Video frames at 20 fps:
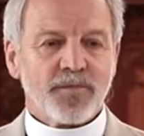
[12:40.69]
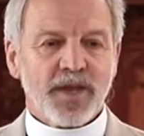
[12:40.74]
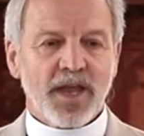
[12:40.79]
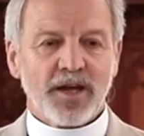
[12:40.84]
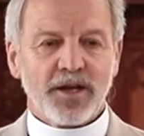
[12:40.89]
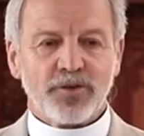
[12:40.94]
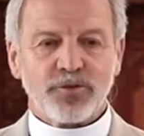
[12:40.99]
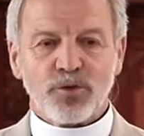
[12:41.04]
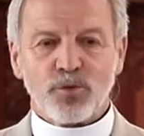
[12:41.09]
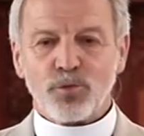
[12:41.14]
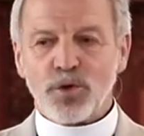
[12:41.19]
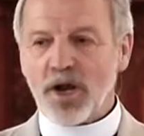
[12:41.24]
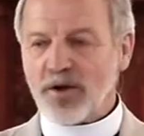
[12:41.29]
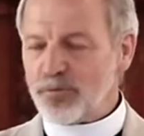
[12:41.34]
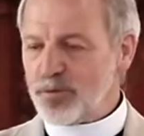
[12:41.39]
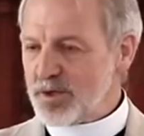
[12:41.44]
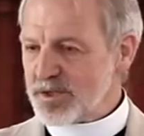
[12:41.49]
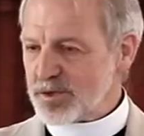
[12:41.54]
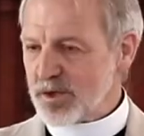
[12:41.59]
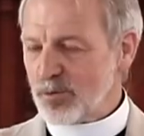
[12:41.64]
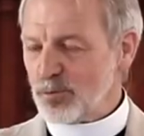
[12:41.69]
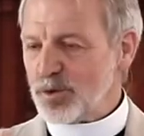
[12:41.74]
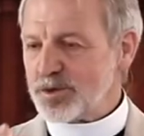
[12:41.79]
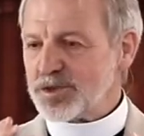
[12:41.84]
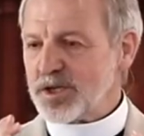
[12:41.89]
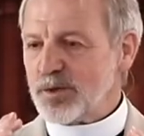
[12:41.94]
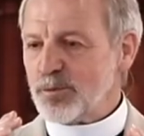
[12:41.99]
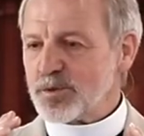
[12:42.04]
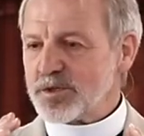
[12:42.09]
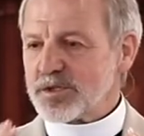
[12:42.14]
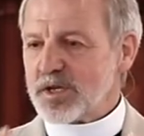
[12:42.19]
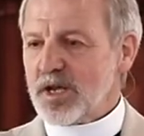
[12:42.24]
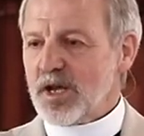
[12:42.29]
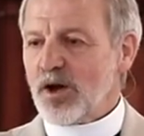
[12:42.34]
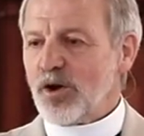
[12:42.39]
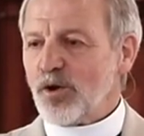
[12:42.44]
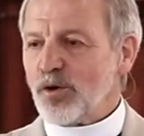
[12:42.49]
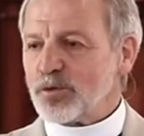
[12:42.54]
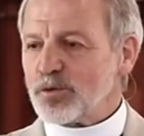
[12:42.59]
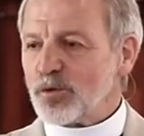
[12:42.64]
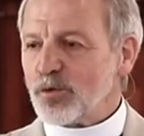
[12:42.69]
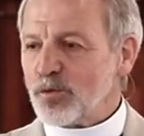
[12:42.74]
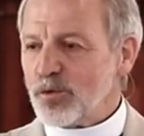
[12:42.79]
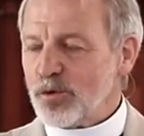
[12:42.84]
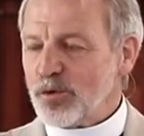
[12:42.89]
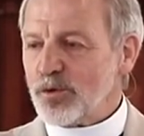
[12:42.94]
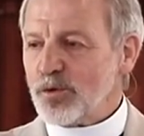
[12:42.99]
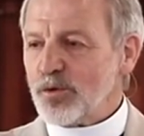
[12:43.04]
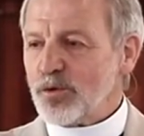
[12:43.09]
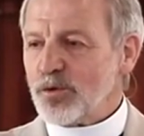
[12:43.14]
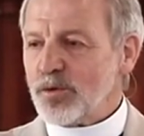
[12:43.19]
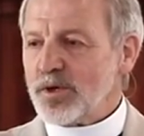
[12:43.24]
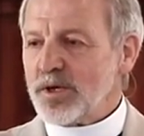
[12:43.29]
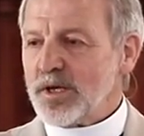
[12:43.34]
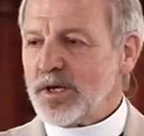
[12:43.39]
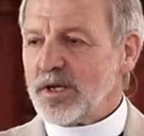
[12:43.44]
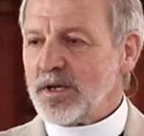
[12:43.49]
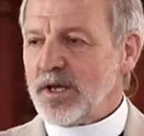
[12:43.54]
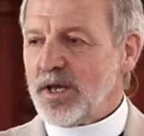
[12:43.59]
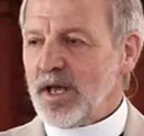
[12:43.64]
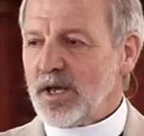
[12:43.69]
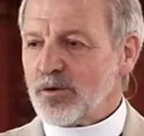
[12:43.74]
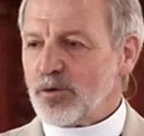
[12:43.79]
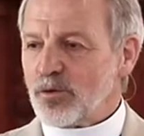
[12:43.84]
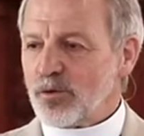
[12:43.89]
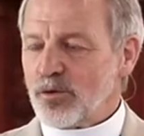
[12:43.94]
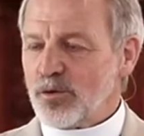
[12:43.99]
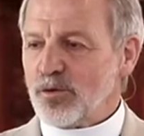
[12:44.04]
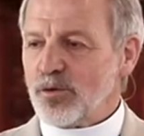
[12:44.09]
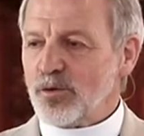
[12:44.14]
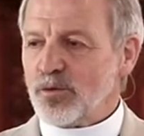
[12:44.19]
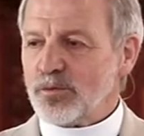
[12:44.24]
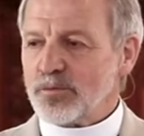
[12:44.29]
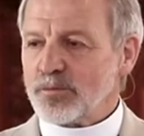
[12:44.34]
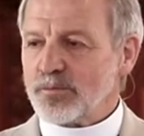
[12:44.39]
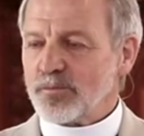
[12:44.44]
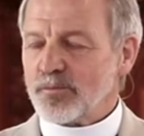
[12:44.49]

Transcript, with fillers: and at the reverence in which he was held grew and grew